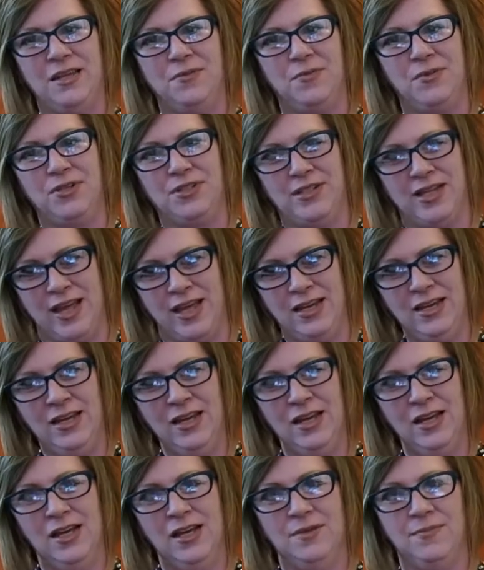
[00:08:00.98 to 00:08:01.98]
in Merced.
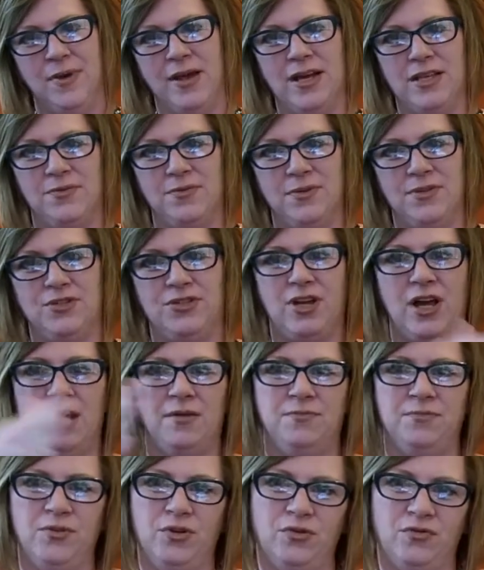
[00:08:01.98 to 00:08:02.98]
My husband's
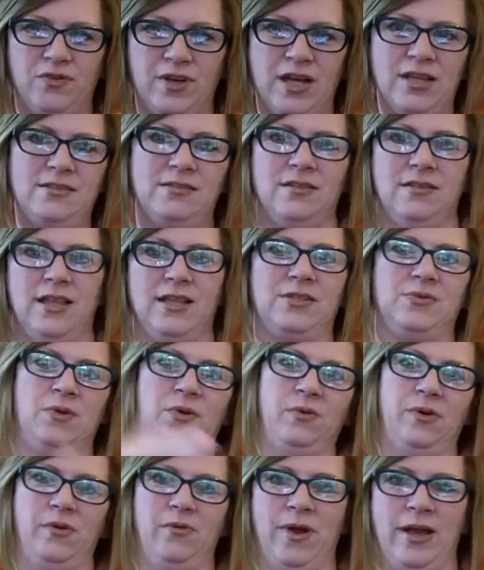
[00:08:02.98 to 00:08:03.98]
job moved us, and that's
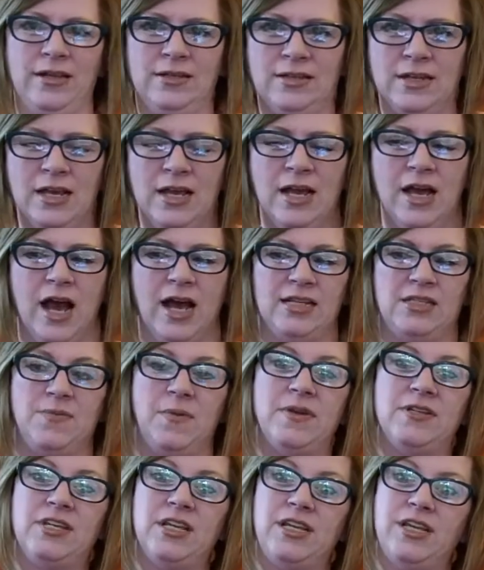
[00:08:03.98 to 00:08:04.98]
where we went. I
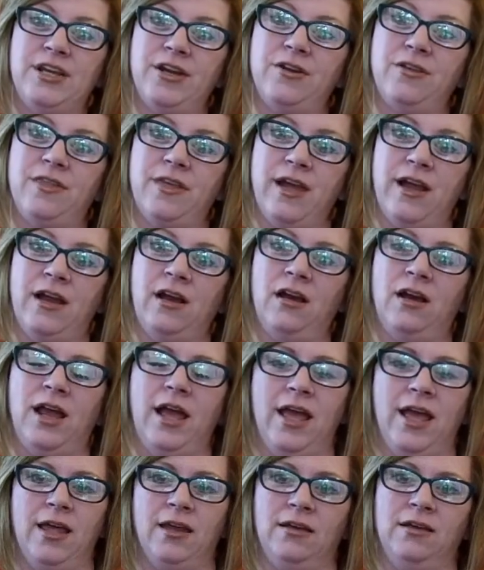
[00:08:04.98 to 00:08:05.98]
spent a year there
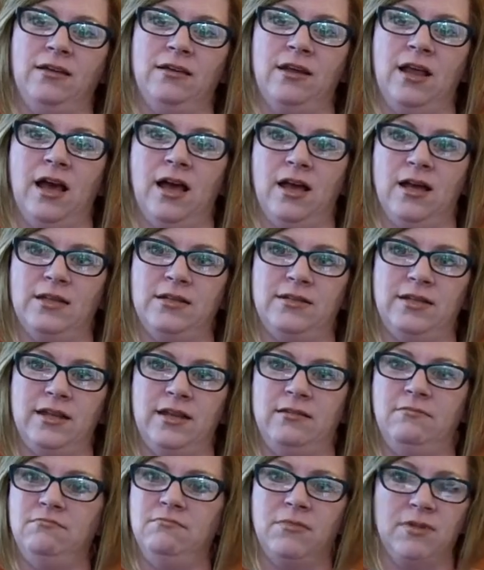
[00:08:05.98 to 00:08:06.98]
and
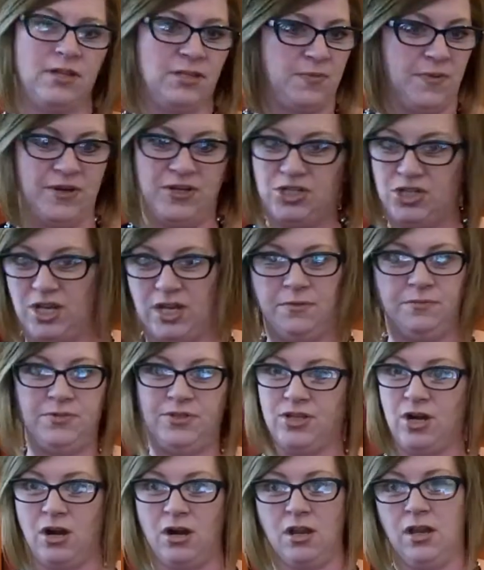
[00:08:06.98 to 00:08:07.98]
did a speech team,
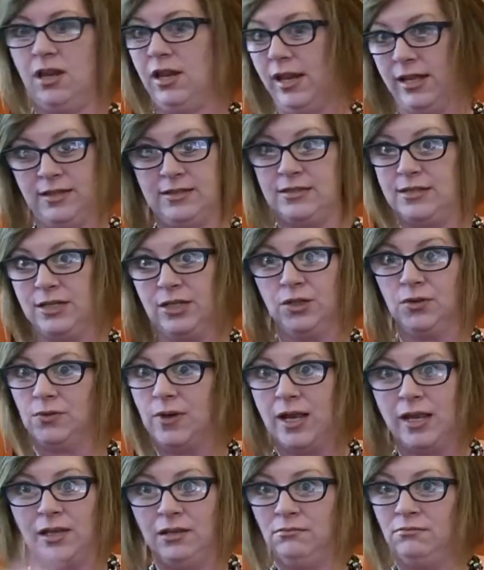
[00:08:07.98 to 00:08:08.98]
started it. It's still
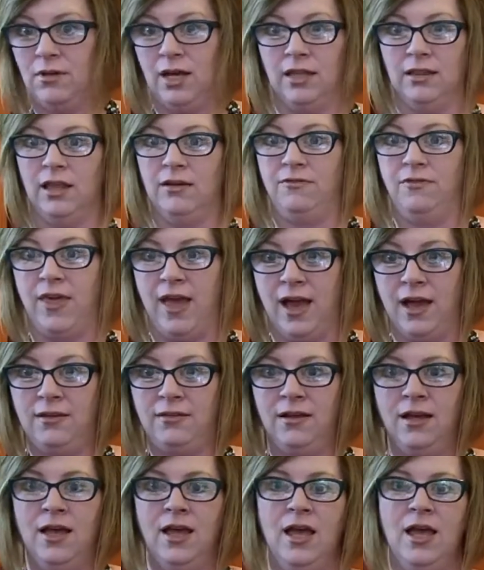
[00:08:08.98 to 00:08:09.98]
running. I love that.